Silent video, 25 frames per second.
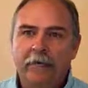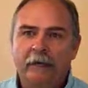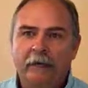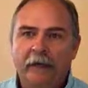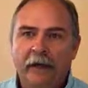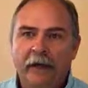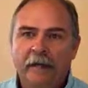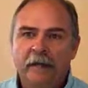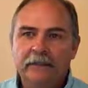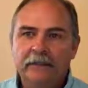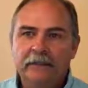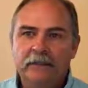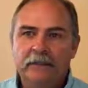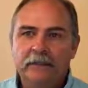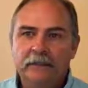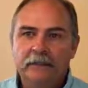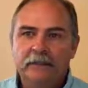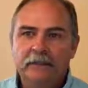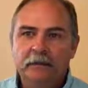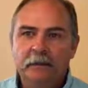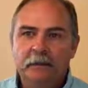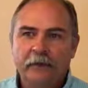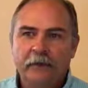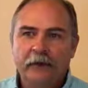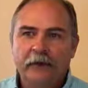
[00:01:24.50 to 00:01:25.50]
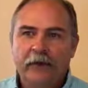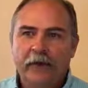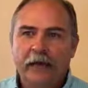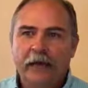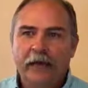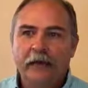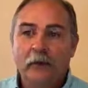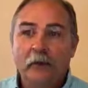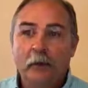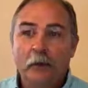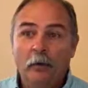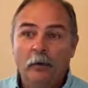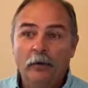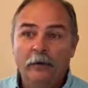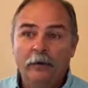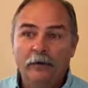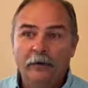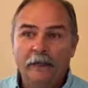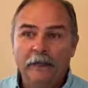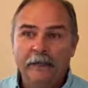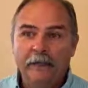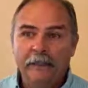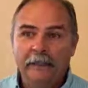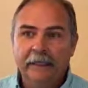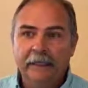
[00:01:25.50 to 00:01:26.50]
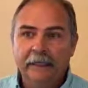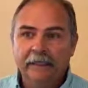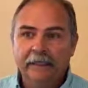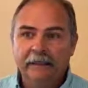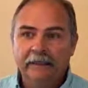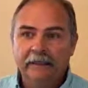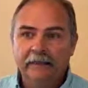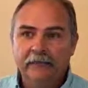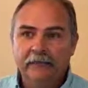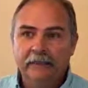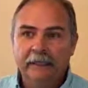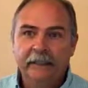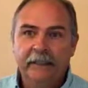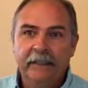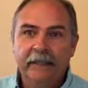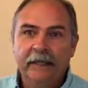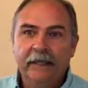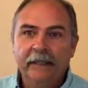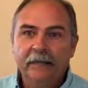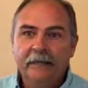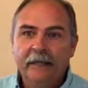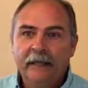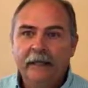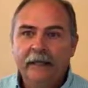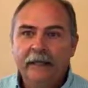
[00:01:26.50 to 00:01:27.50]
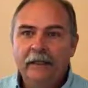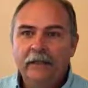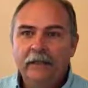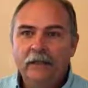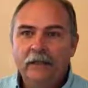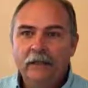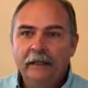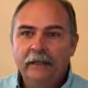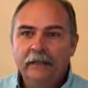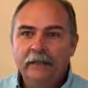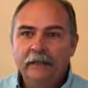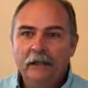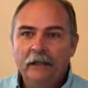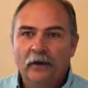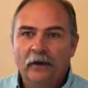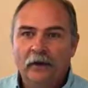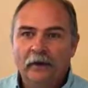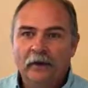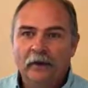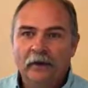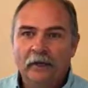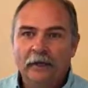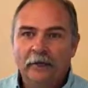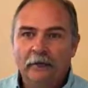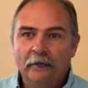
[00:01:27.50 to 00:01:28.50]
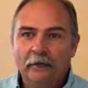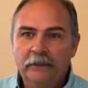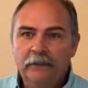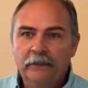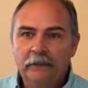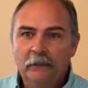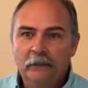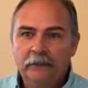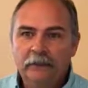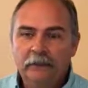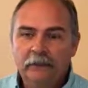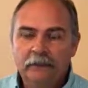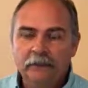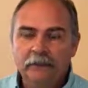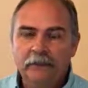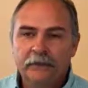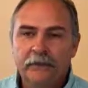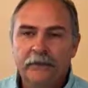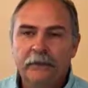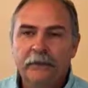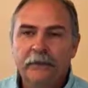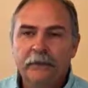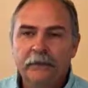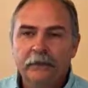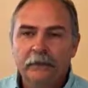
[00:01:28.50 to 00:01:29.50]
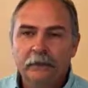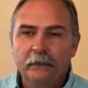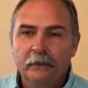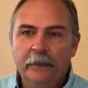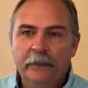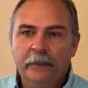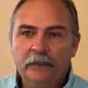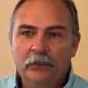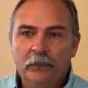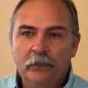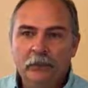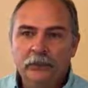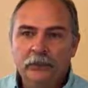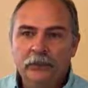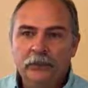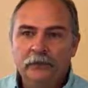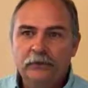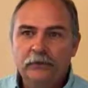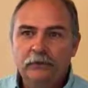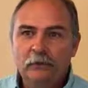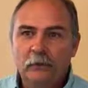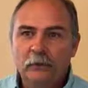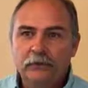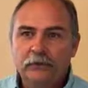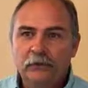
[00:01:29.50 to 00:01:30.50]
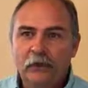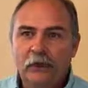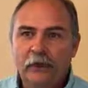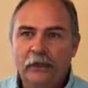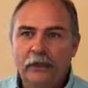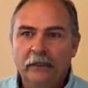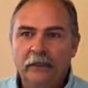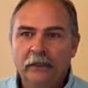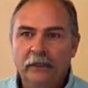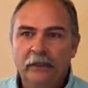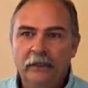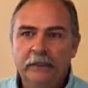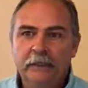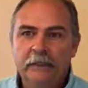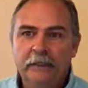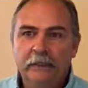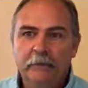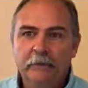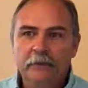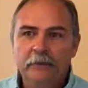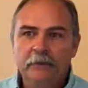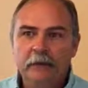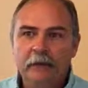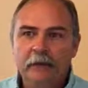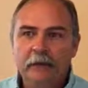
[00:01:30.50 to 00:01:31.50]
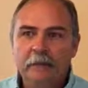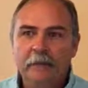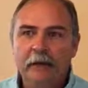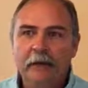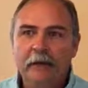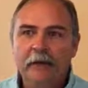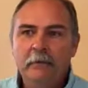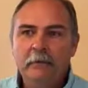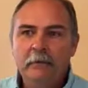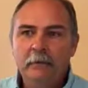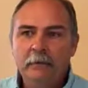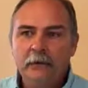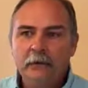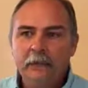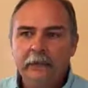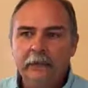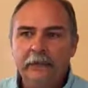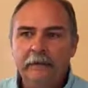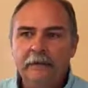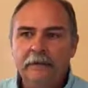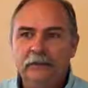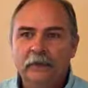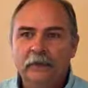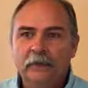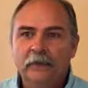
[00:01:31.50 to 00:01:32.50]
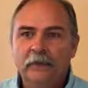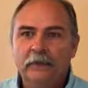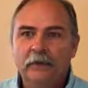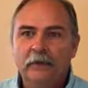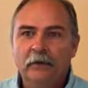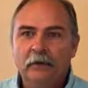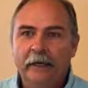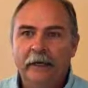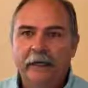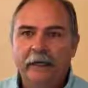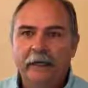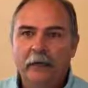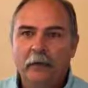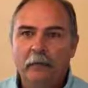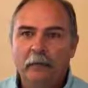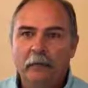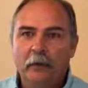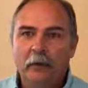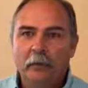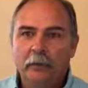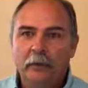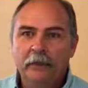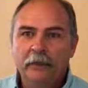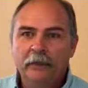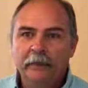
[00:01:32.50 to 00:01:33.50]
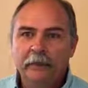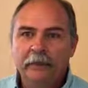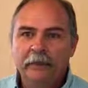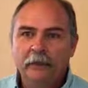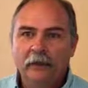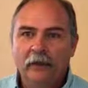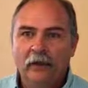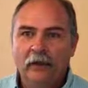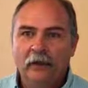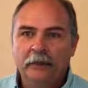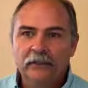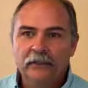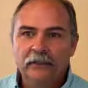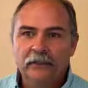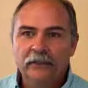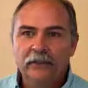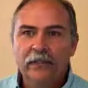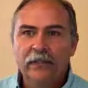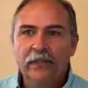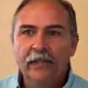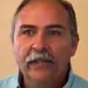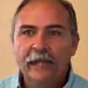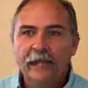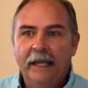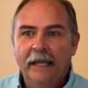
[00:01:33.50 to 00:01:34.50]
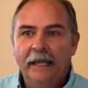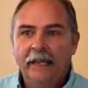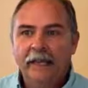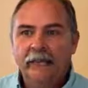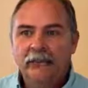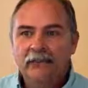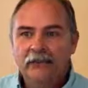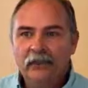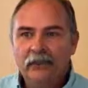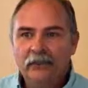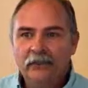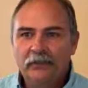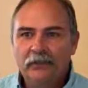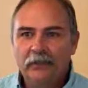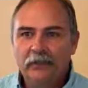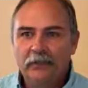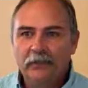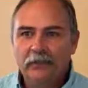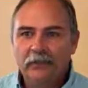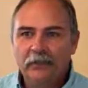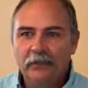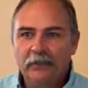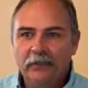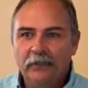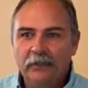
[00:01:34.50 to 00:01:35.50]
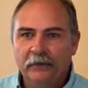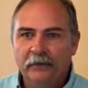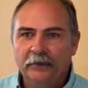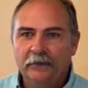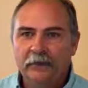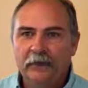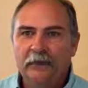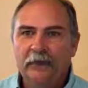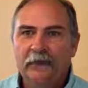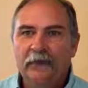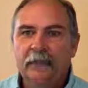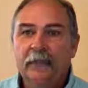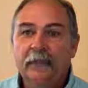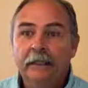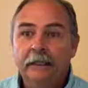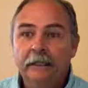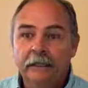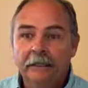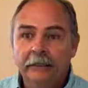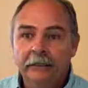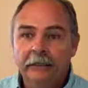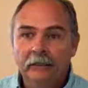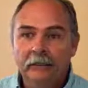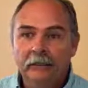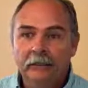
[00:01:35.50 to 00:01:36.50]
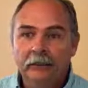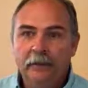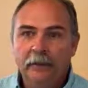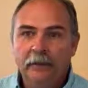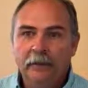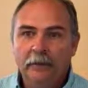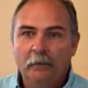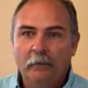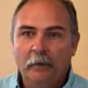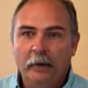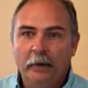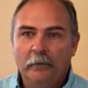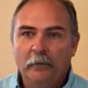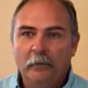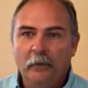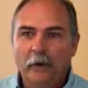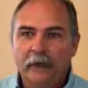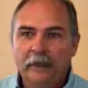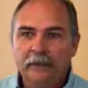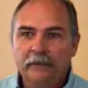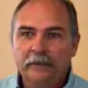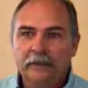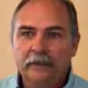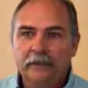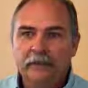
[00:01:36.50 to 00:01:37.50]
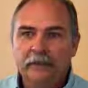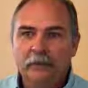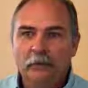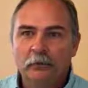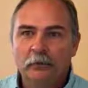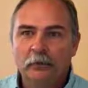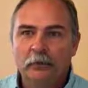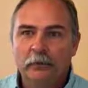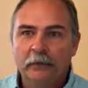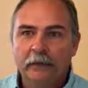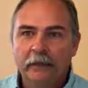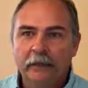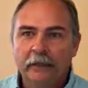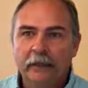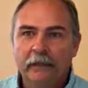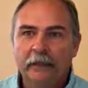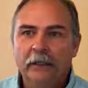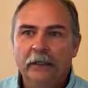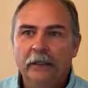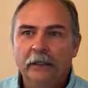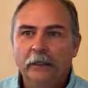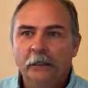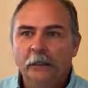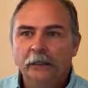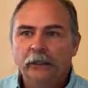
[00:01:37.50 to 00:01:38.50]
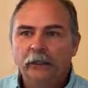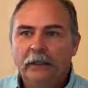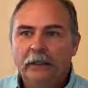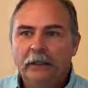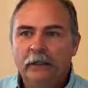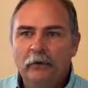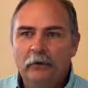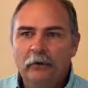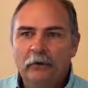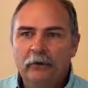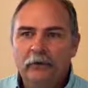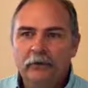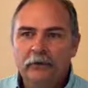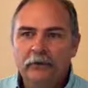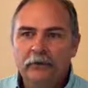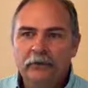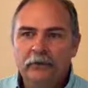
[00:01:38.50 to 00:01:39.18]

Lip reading: provides students with a higher order thinking activity that integrates online resources. The resources which are included demonstrate my ability to integrate appropriate technologies and instructional materials. Included in the web quest is a rubric which I create for